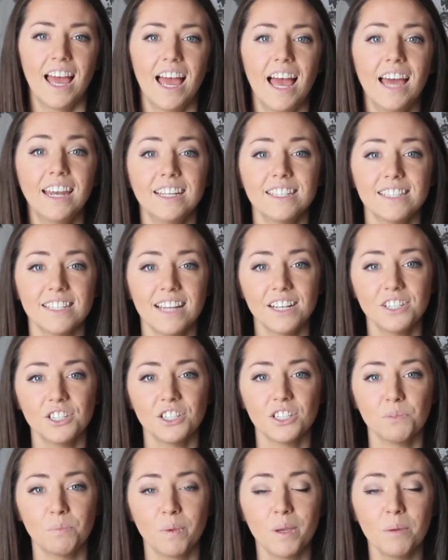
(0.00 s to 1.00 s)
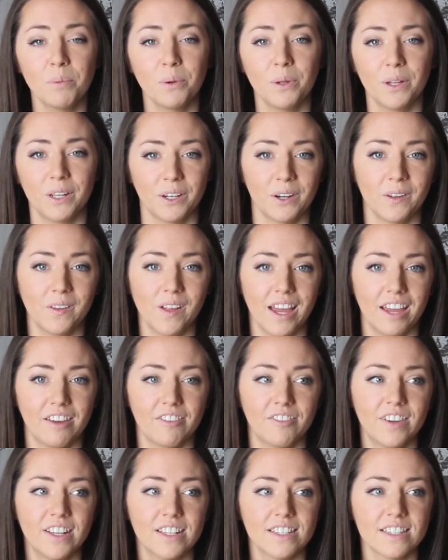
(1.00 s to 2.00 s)
And it's not just people in your
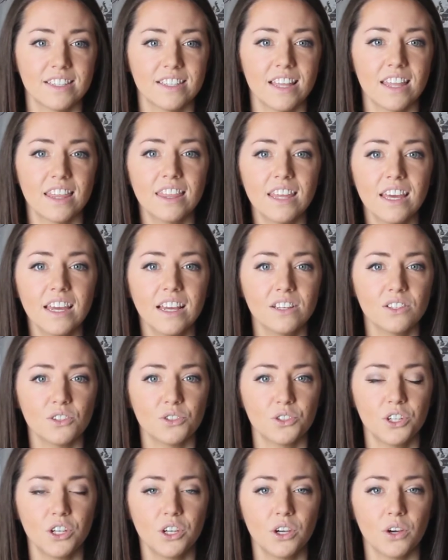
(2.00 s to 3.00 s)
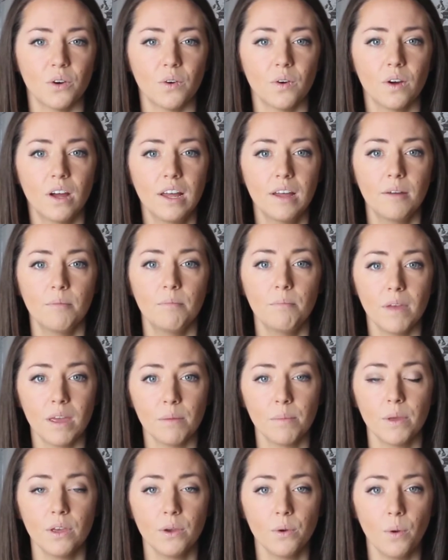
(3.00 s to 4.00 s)
life, it's the things too.
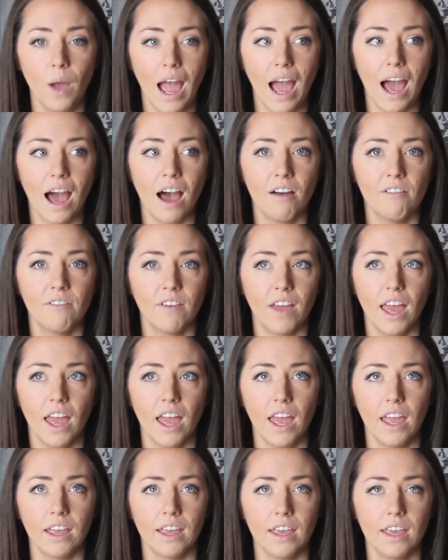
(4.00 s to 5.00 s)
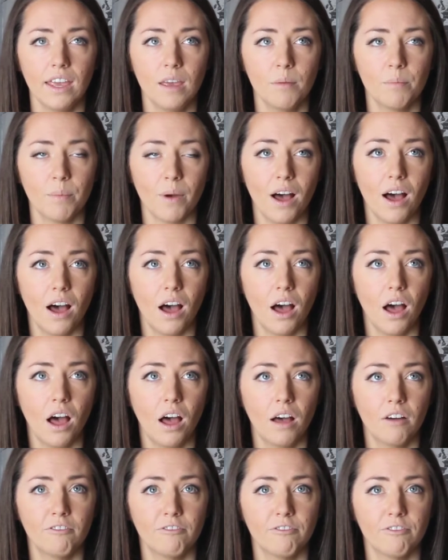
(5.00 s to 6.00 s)
Maybe you have a heap
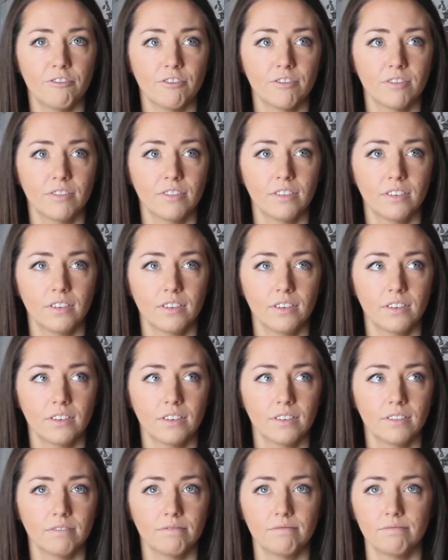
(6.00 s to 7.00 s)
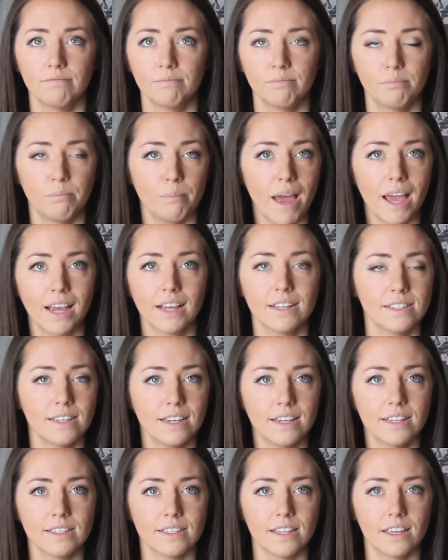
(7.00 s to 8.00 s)
of
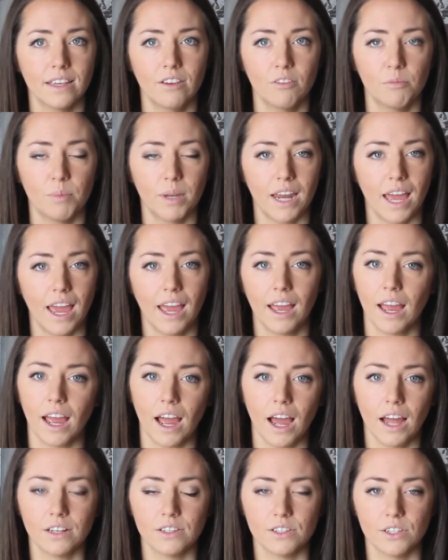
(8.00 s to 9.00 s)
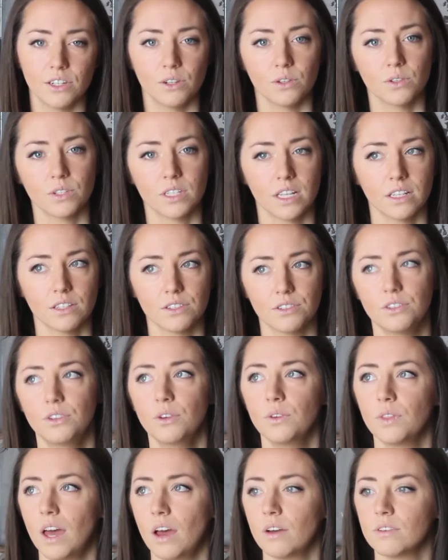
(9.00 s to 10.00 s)
magazines that you've been hanging on to since
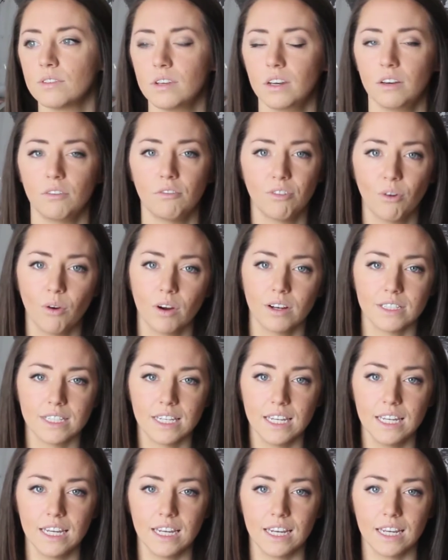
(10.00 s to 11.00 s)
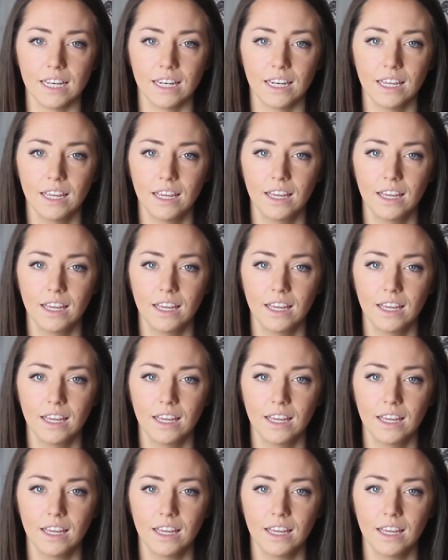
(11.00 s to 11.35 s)
2014,